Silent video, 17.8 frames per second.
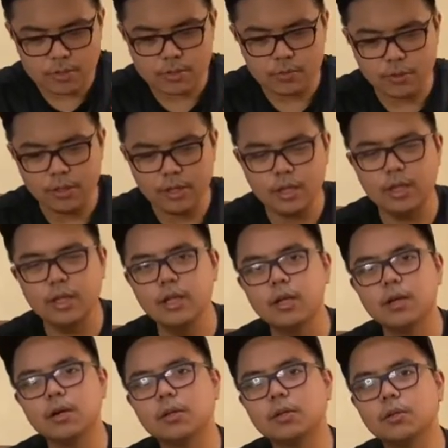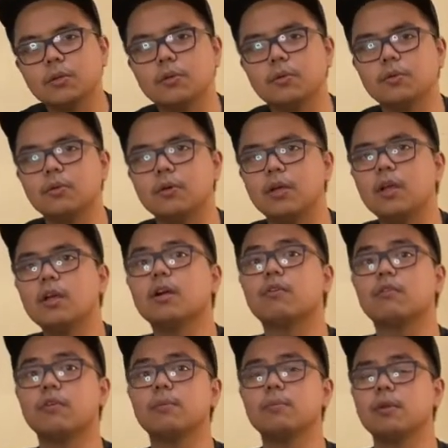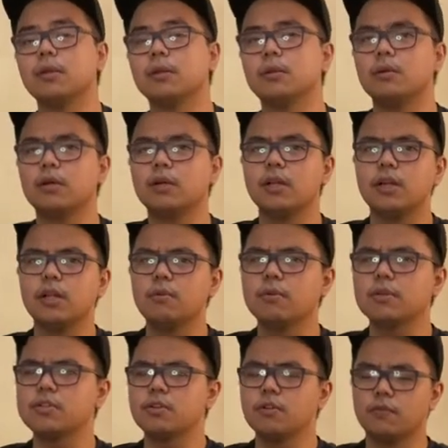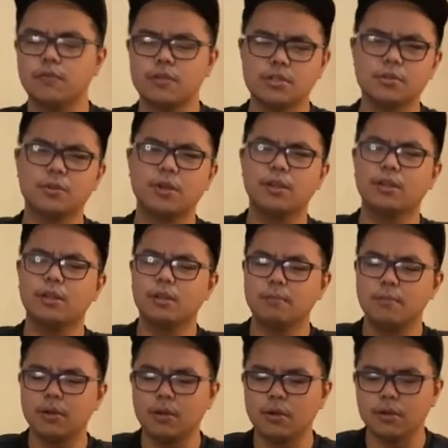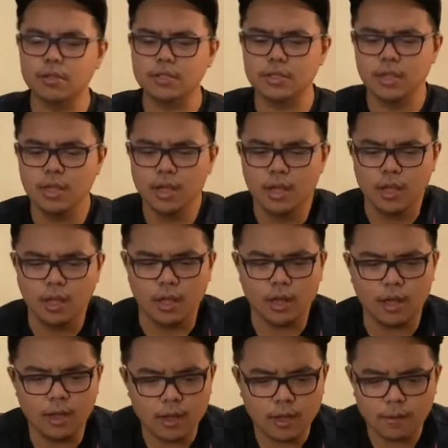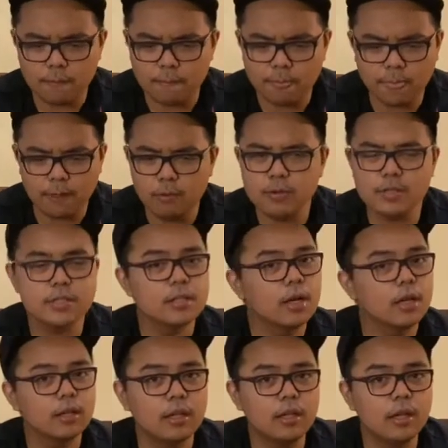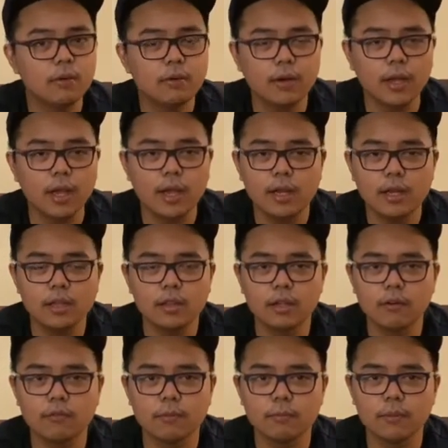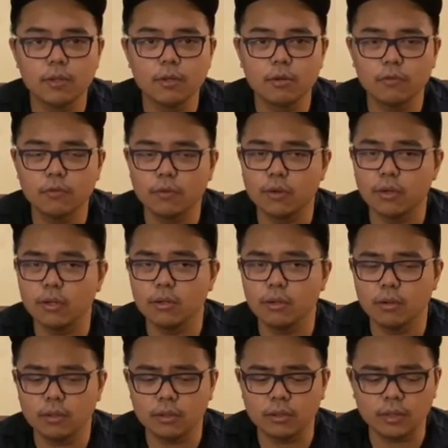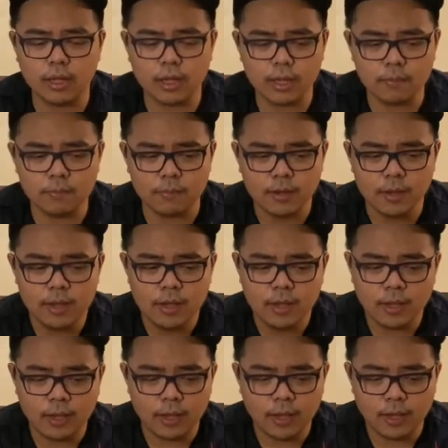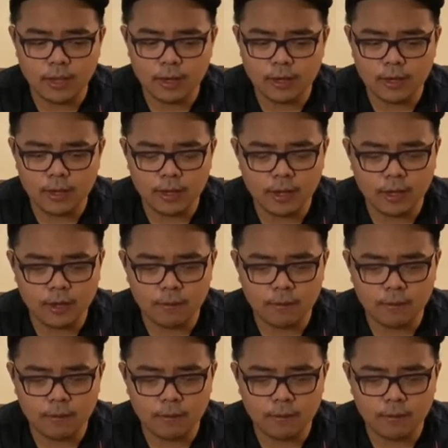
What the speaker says: was really eager to hear from the Lord, and he was so frustrated because he was not hearing anything from the Lord for a long time. And